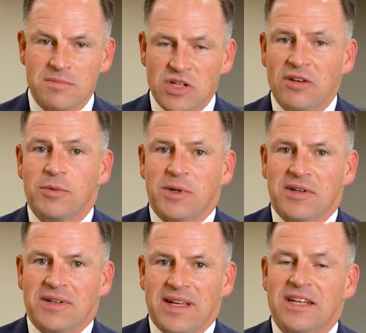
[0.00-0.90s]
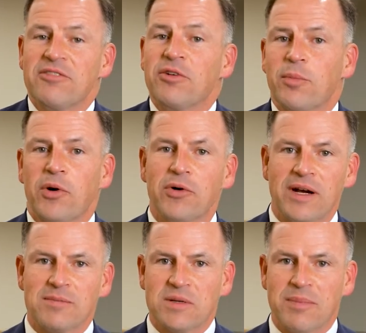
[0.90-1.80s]
software and different
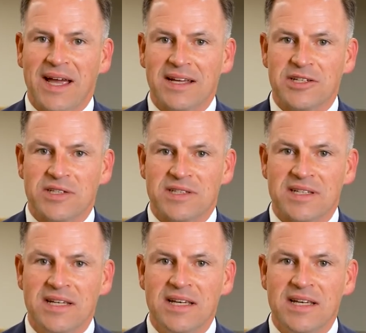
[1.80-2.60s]
programs and packages.